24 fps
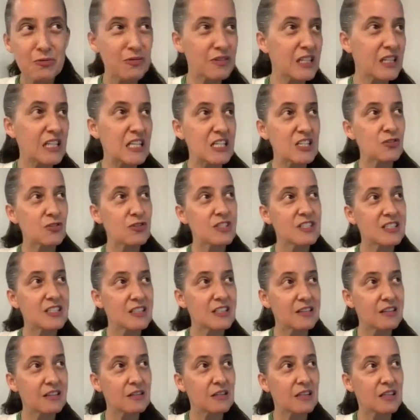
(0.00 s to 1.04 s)
really
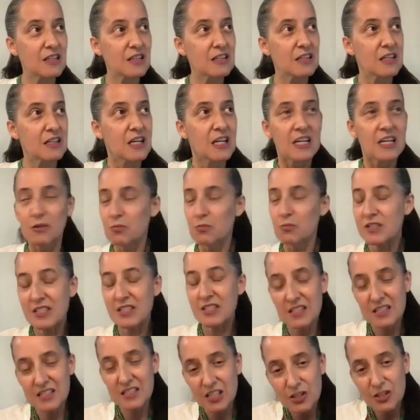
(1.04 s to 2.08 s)
interesting, that it wasn't
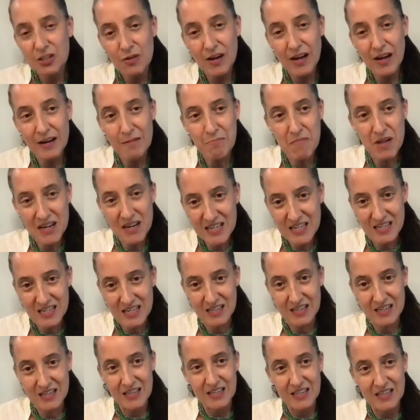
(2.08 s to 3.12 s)
until you had
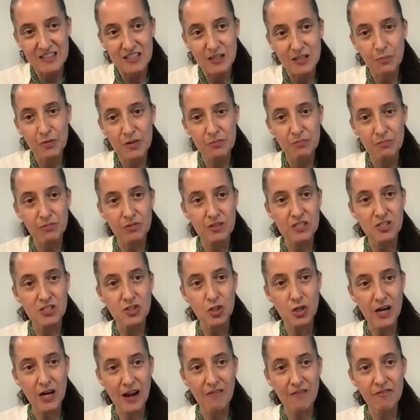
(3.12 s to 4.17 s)
money to be able to
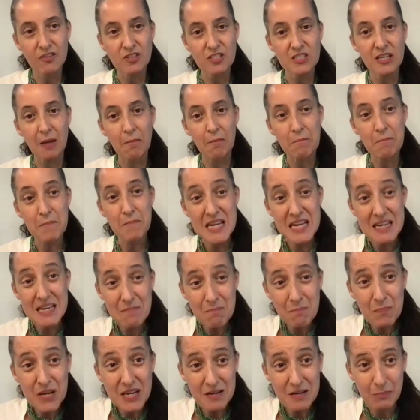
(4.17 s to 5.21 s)
travel to meet
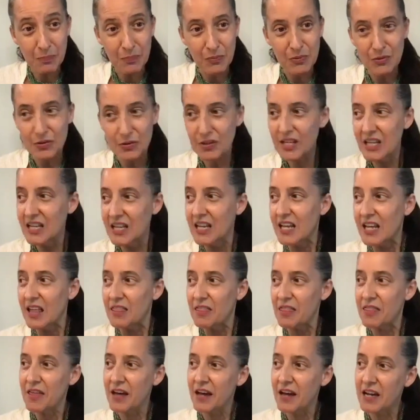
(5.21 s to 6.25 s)
people
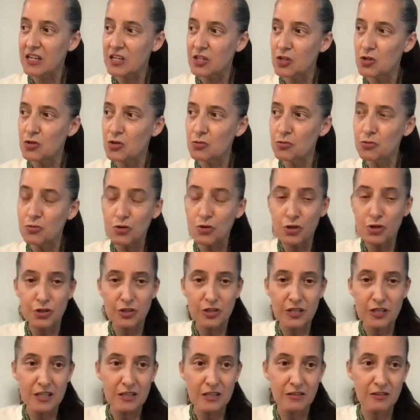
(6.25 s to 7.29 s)
that you
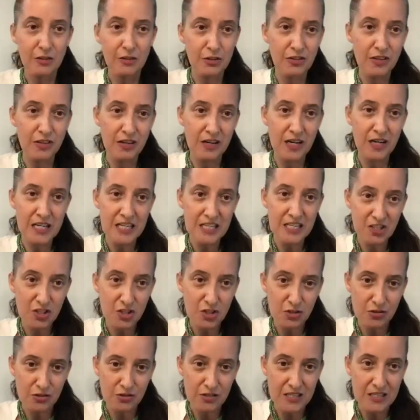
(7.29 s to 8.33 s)
could learn their
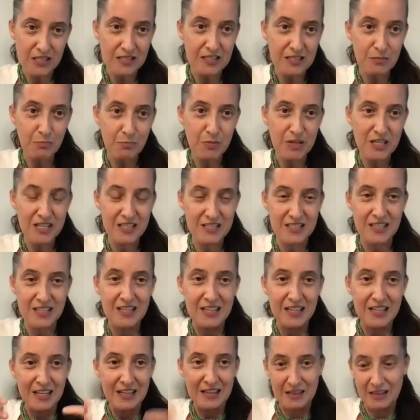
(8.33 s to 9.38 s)
histories, because
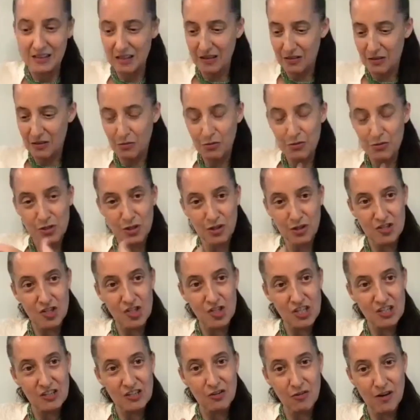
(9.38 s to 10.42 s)
those are
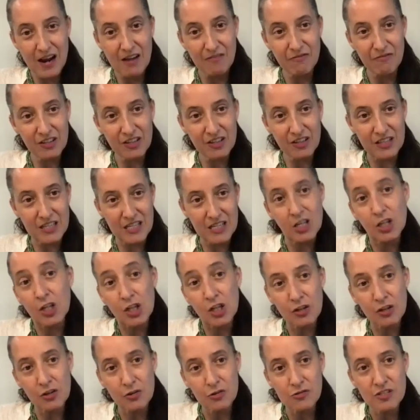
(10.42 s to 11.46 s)
geographically
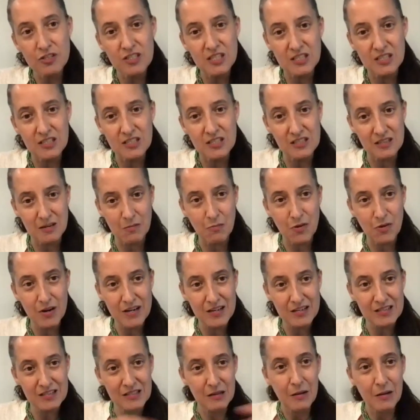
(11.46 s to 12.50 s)
enclosed in some
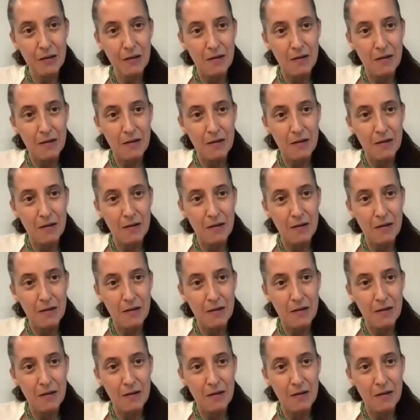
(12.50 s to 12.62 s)
ways.